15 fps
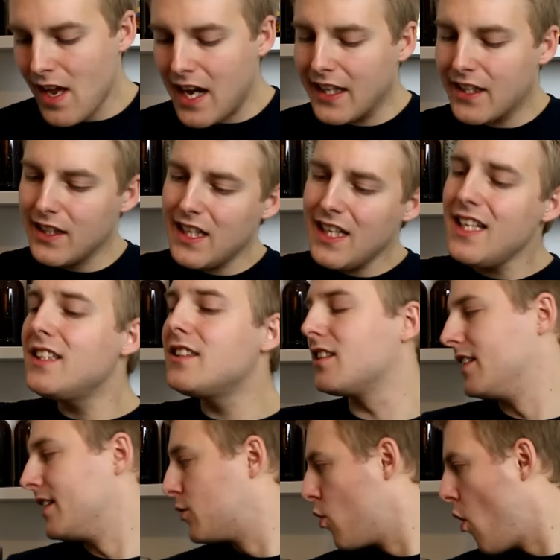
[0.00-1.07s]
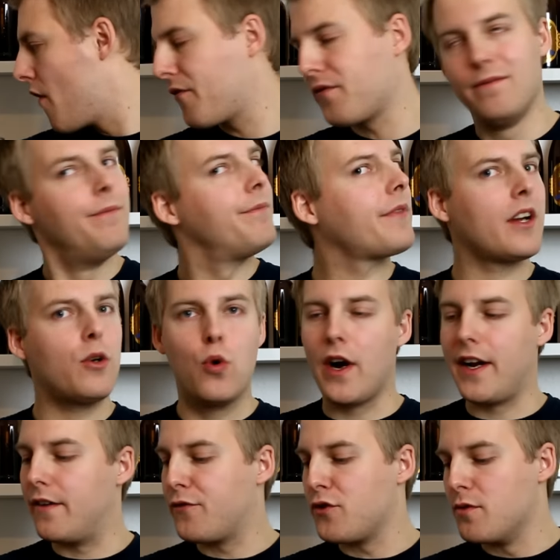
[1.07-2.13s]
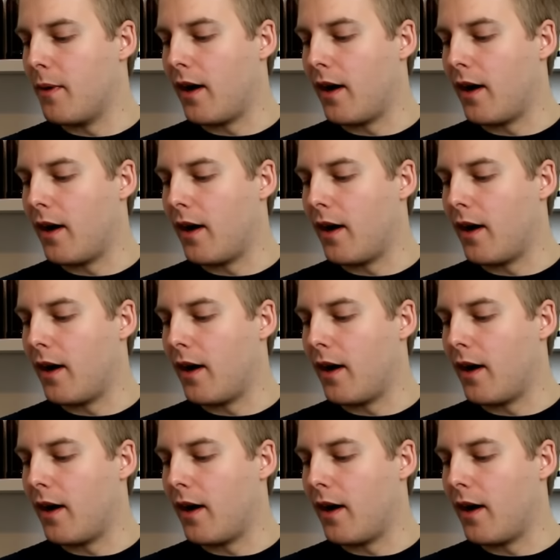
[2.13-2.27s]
I could easily quaff quite a few